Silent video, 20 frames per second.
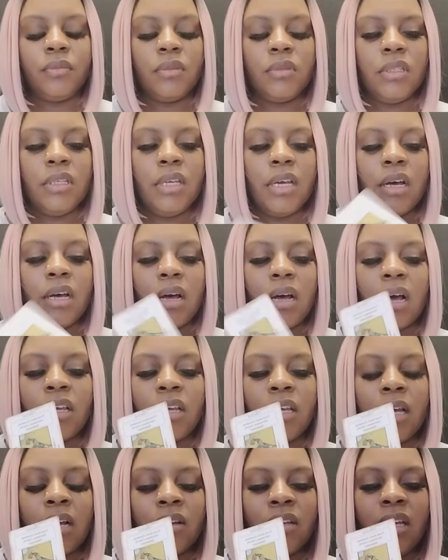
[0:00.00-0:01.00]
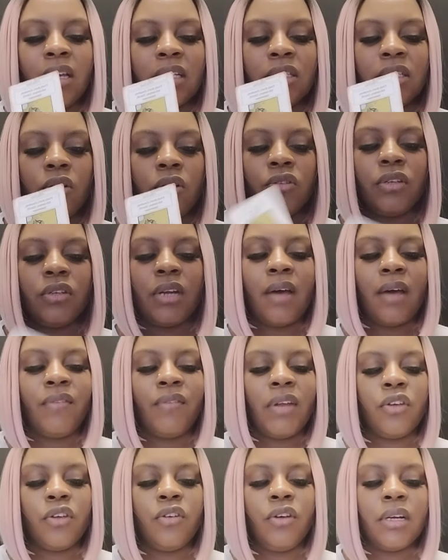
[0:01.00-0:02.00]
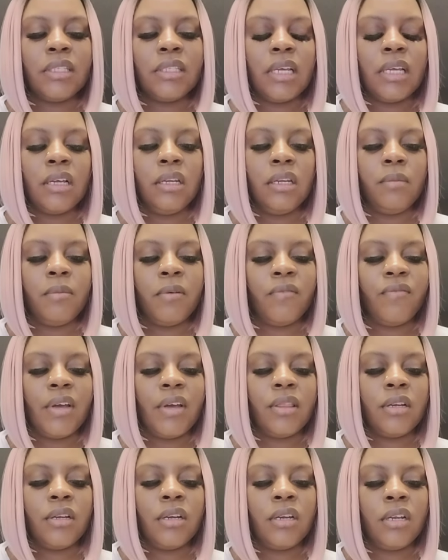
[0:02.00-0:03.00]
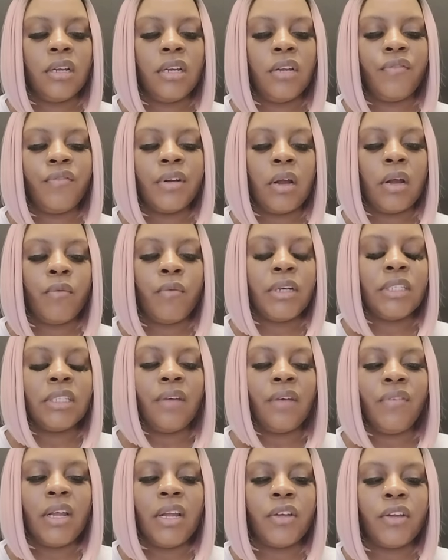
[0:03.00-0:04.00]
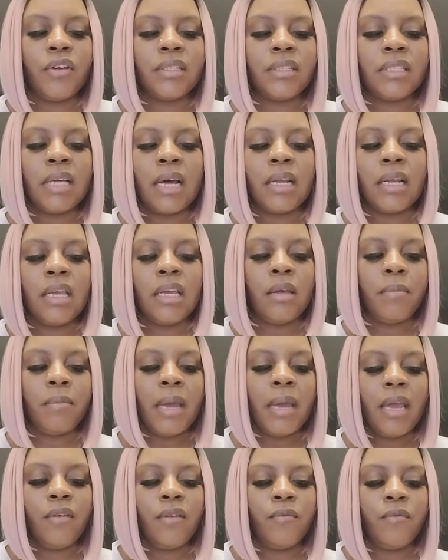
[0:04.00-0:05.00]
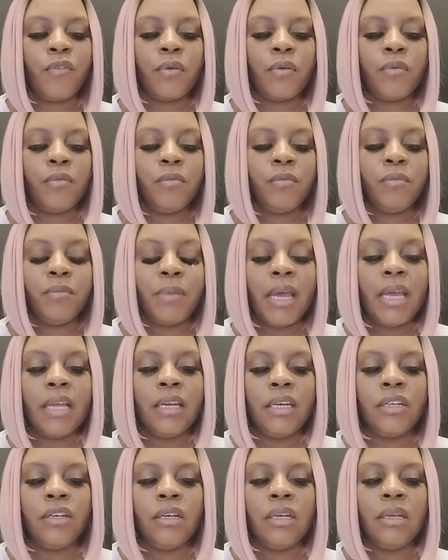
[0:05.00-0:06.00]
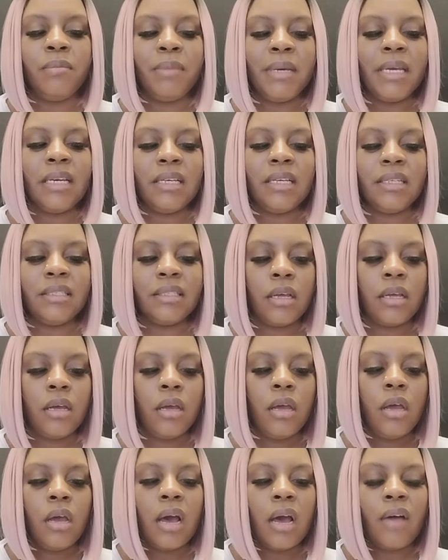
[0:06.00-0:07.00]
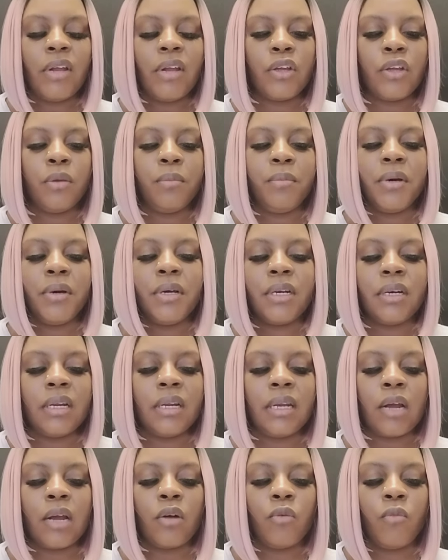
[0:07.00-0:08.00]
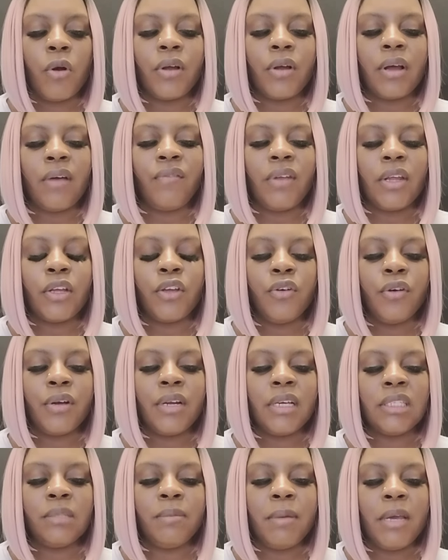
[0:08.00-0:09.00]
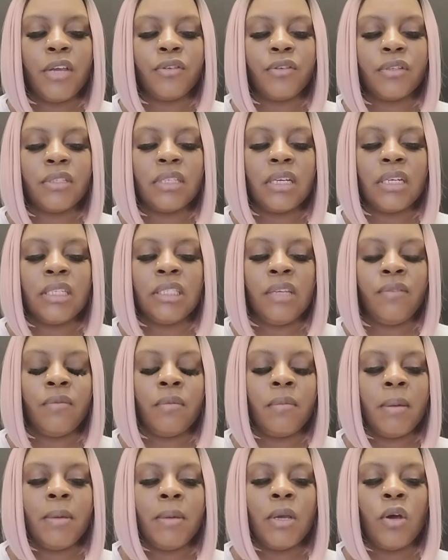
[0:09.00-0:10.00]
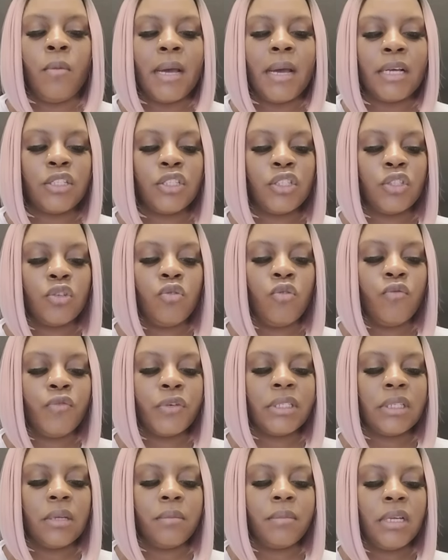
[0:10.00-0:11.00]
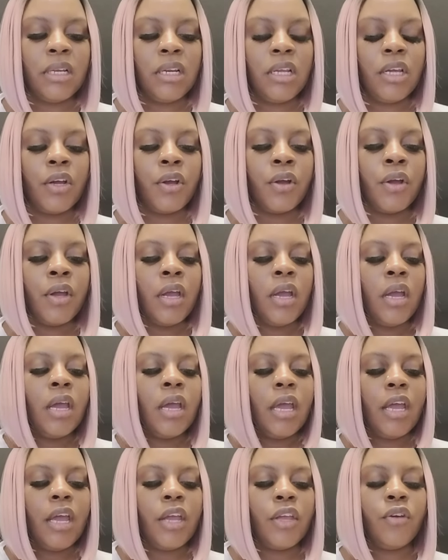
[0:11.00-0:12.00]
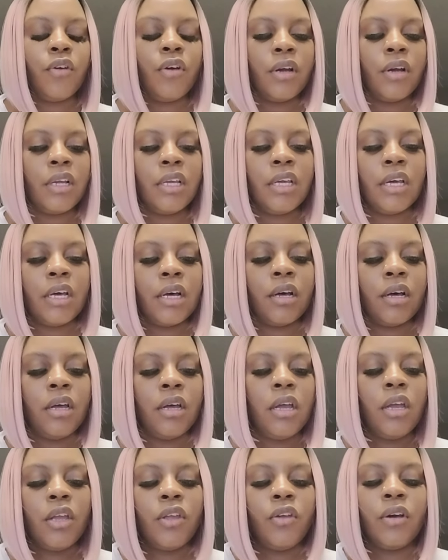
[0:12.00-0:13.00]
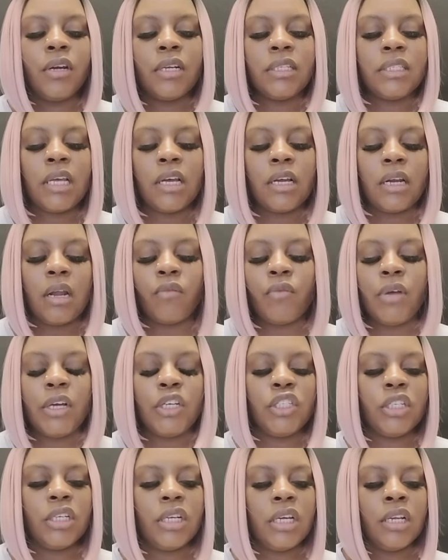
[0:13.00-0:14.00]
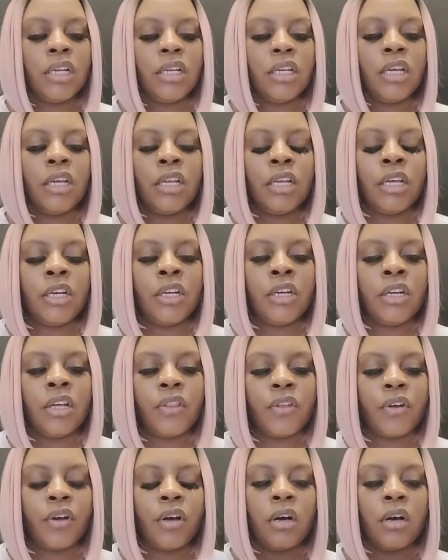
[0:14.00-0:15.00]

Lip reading: Yeah. I told you that. I feel like you're going to take a leap of faith in a different direction. I feel like you're tired of getting paid literally pennies. I feel like you're putting in a lot of work. I feel like you're going to expand your studies, even maybe go back to school for something here. And you're going to, yeah, you're going to take a direction in another,